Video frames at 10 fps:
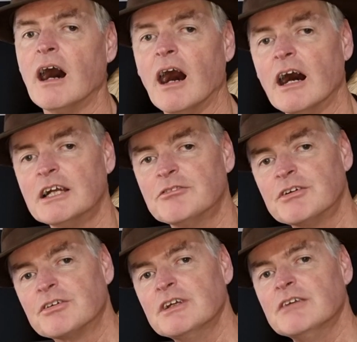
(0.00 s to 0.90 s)
I've
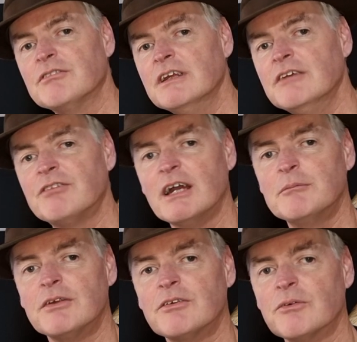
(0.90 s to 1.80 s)
retrieved the
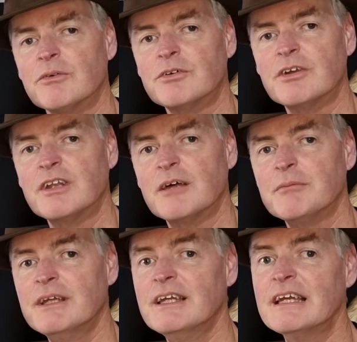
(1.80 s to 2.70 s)
famous, or should that
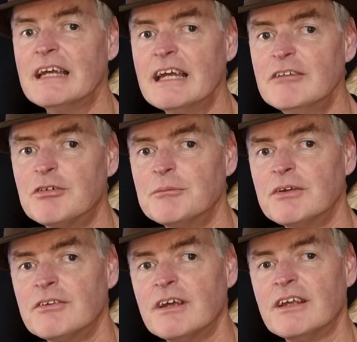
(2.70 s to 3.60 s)
be
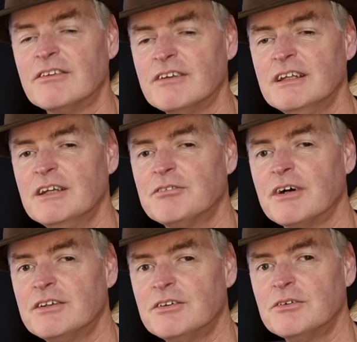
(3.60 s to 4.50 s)
infamous,
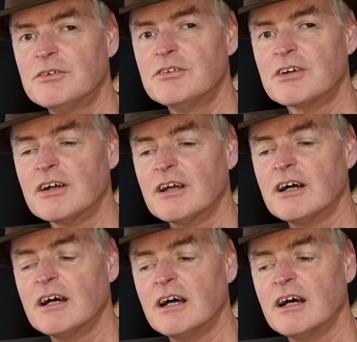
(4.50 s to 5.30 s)
CD32 controller.